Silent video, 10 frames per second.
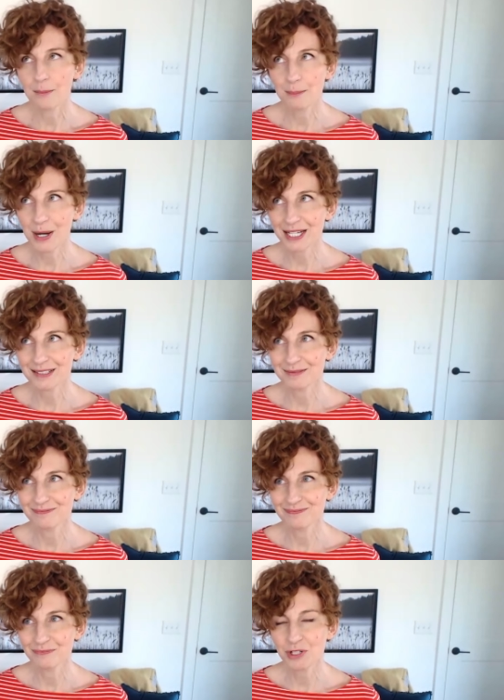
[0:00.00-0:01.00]
But
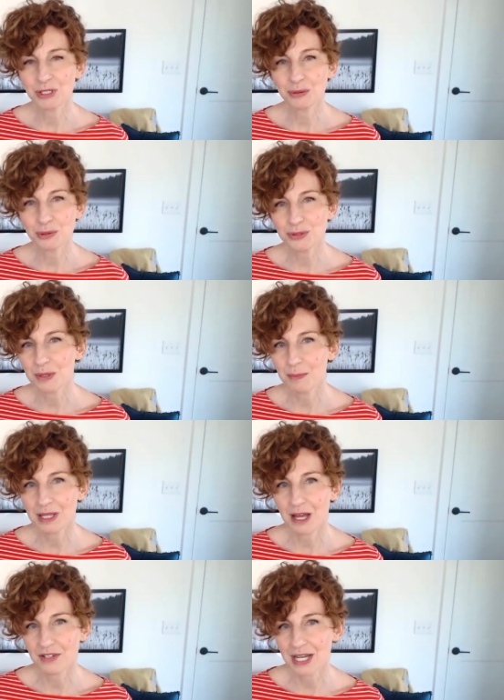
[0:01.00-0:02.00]
when you lose a
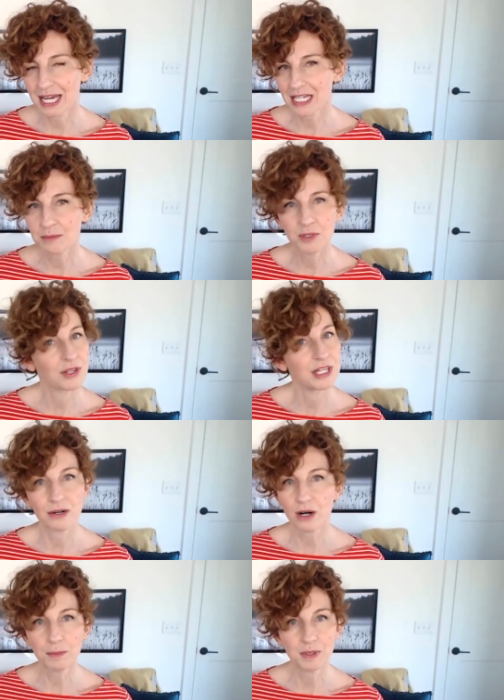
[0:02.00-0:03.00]
beloved animal, there
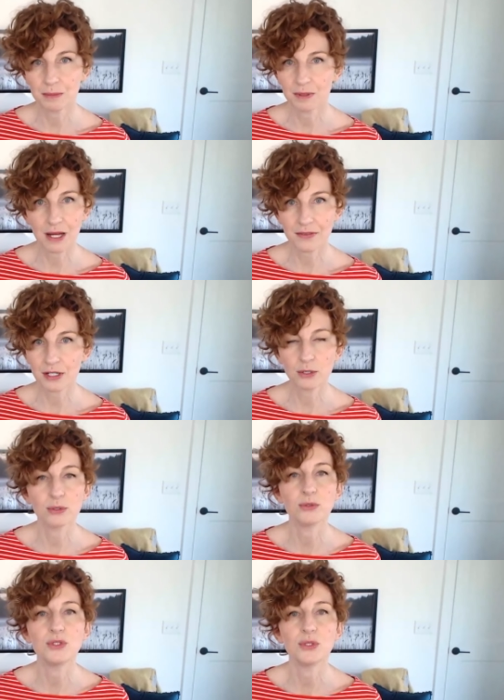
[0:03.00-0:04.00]
are people out there
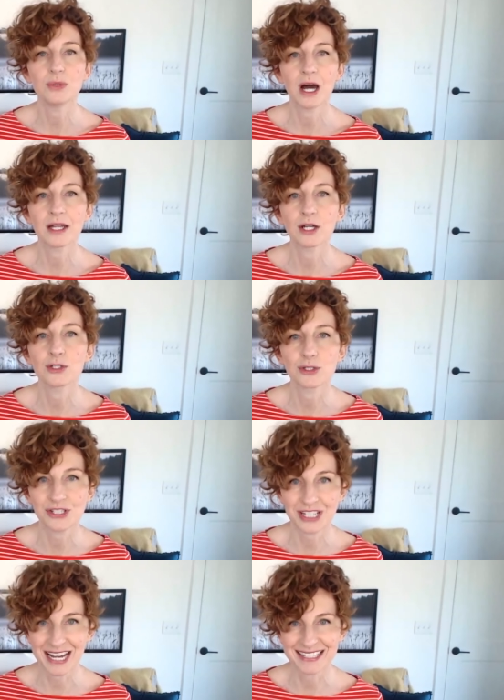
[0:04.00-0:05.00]
who do not
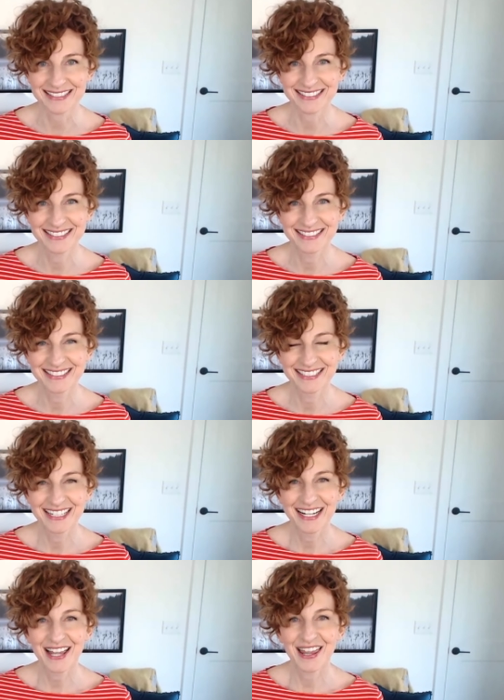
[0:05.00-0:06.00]
understand
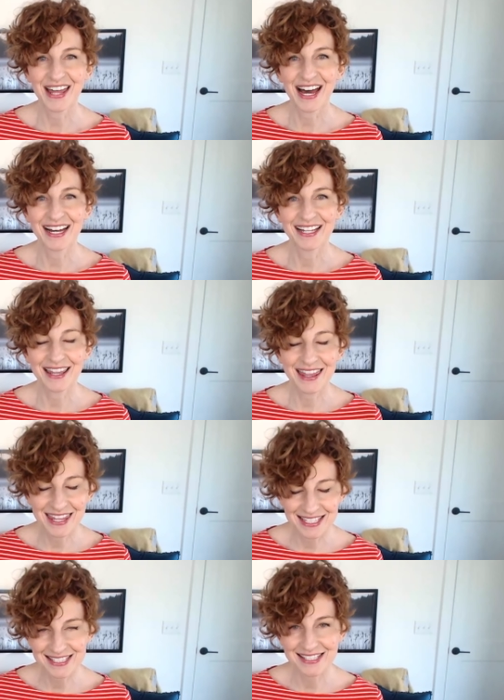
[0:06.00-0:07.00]
that
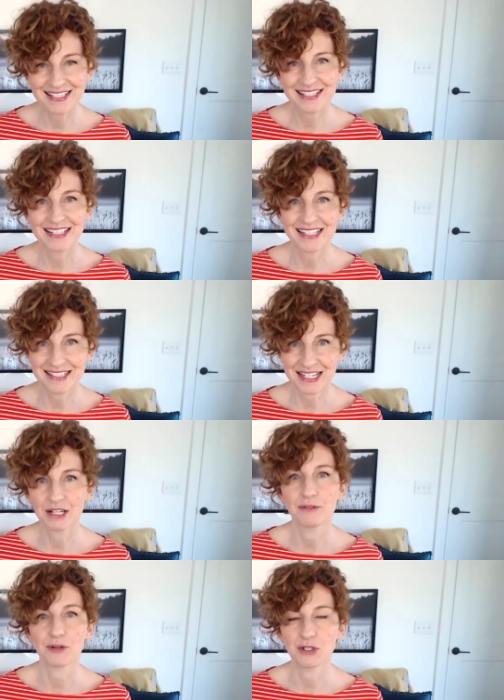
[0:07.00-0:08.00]
this is
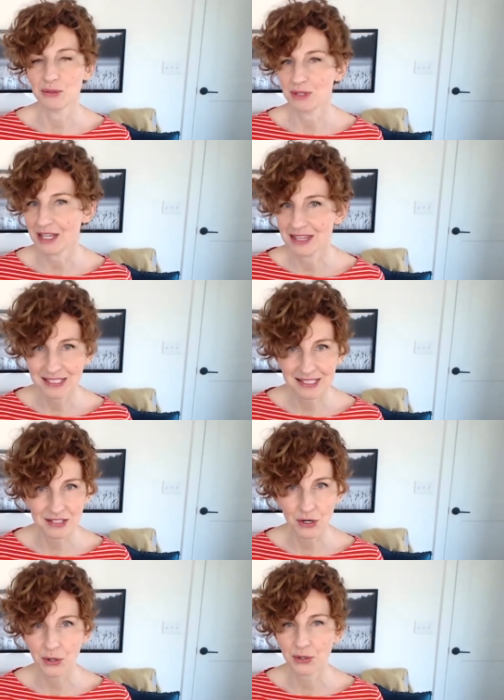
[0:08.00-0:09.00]
it for you, that this is
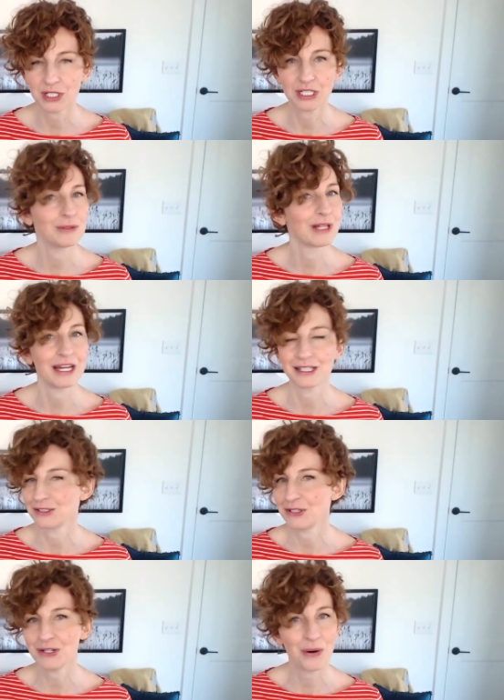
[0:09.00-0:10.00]
hurting you like
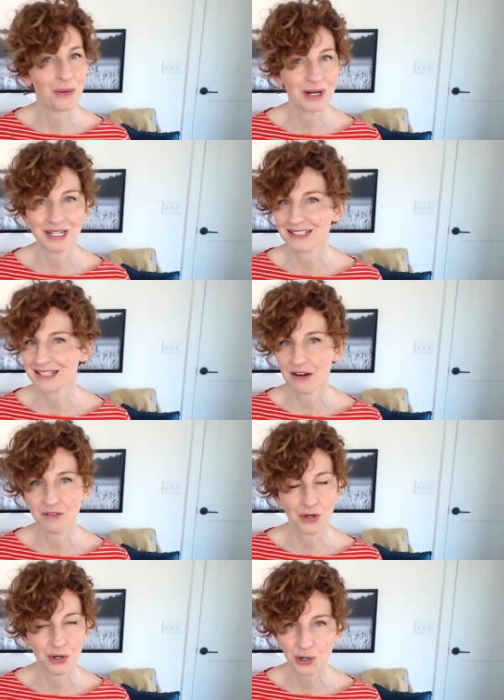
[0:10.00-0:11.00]
no one has
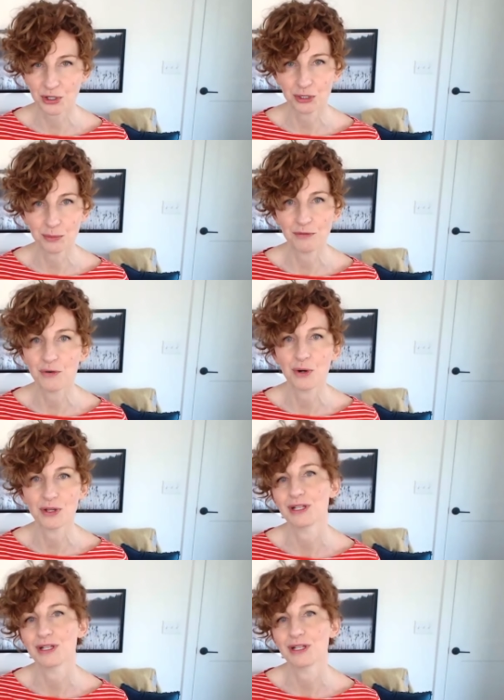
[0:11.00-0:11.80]
ever hurt you before the